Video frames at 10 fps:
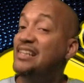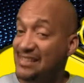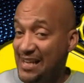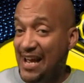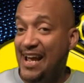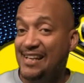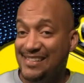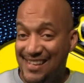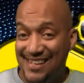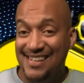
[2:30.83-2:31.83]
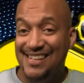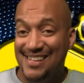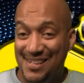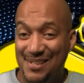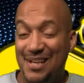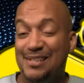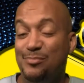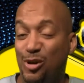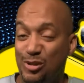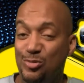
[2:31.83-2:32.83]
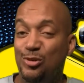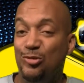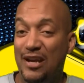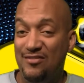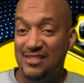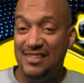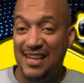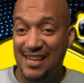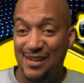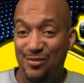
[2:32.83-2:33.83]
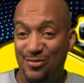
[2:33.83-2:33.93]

that ass kicking that the Baltimore Ravens gave